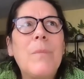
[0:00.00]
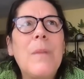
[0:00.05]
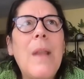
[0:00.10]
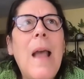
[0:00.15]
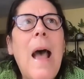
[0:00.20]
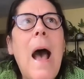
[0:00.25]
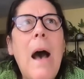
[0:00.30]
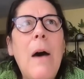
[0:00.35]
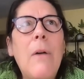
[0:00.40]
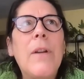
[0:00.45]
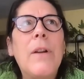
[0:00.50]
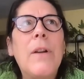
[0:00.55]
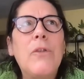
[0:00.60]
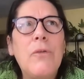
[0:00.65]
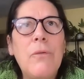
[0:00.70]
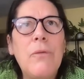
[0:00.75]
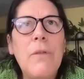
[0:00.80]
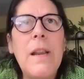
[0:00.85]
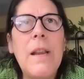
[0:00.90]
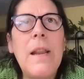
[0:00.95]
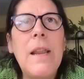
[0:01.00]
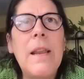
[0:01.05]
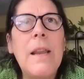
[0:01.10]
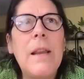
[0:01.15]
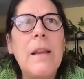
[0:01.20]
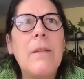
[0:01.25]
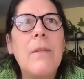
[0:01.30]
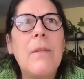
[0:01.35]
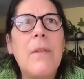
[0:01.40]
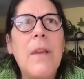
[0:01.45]
how they're
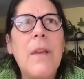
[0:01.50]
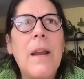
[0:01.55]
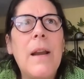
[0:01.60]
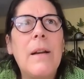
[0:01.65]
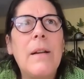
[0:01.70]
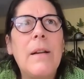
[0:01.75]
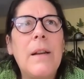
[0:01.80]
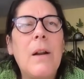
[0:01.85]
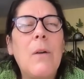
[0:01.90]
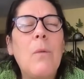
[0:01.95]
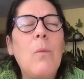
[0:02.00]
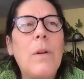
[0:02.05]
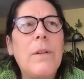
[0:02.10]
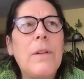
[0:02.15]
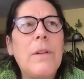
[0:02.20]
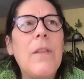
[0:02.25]
treating their you know what